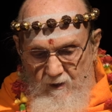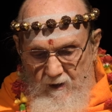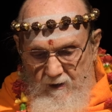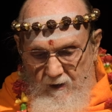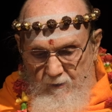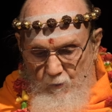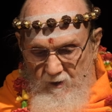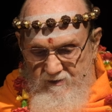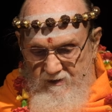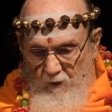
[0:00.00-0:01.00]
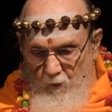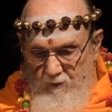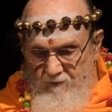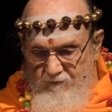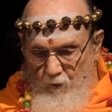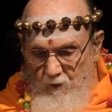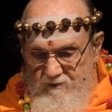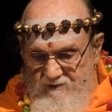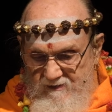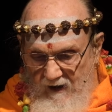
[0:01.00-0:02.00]
In other words, the odic
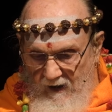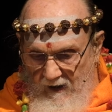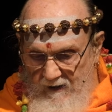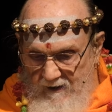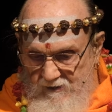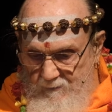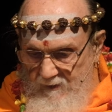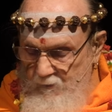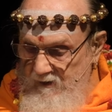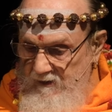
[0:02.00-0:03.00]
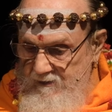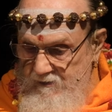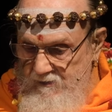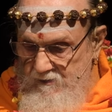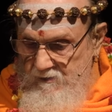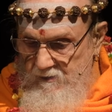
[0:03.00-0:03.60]
force, Thai, has been released.